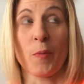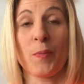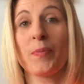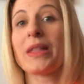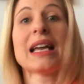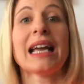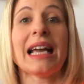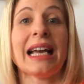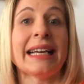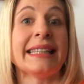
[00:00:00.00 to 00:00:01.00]
No.
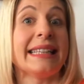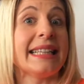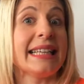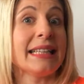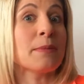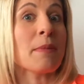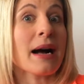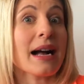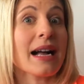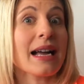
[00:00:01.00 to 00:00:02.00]

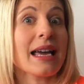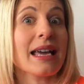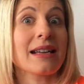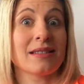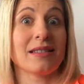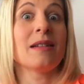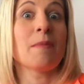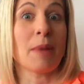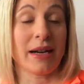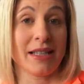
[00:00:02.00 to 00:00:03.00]
Did my
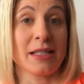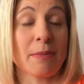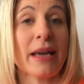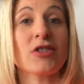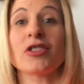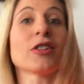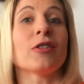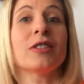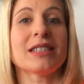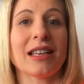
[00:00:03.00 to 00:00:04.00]

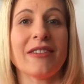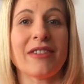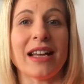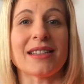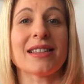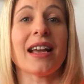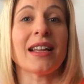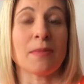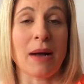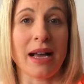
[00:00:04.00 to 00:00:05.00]
participation in all these
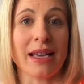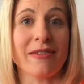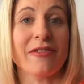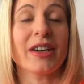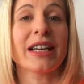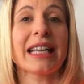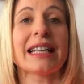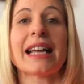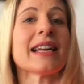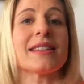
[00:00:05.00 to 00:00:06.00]
events and my
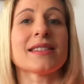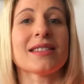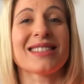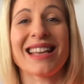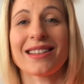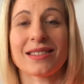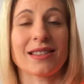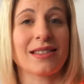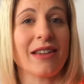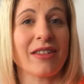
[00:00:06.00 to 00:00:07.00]
very intense
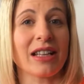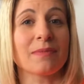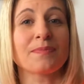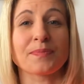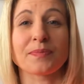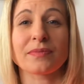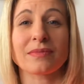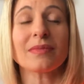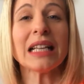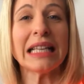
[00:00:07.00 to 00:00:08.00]
6-7
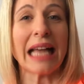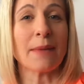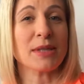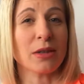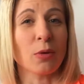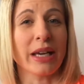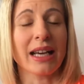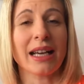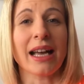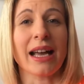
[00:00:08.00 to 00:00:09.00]
times a
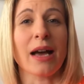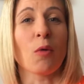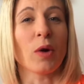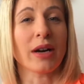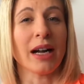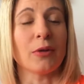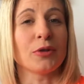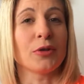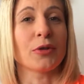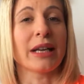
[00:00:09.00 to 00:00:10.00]
week
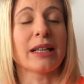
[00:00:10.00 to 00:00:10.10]
workout